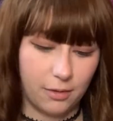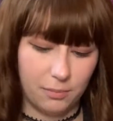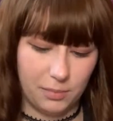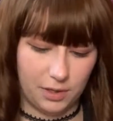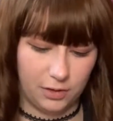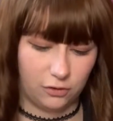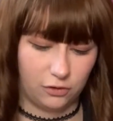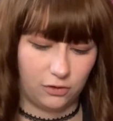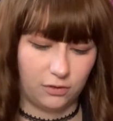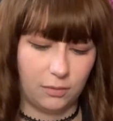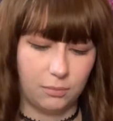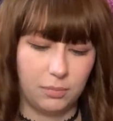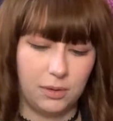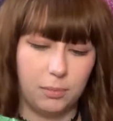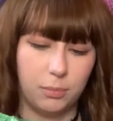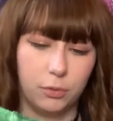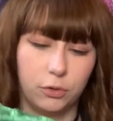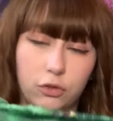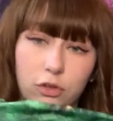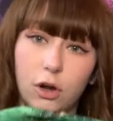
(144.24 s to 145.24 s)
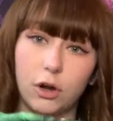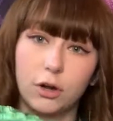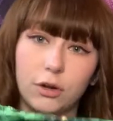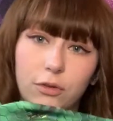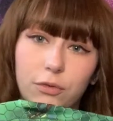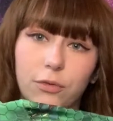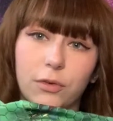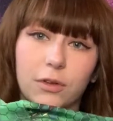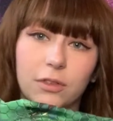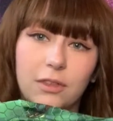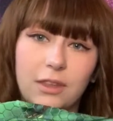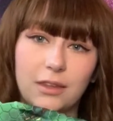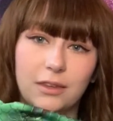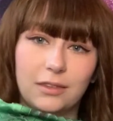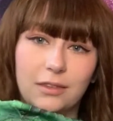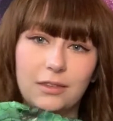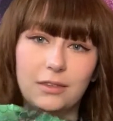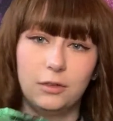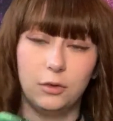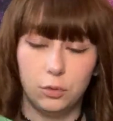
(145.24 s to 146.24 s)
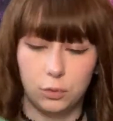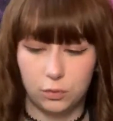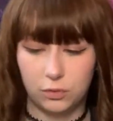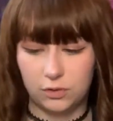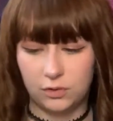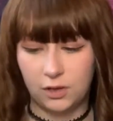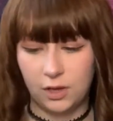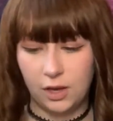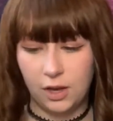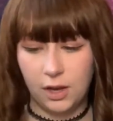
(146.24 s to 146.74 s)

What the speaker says: much some people charge for this suit.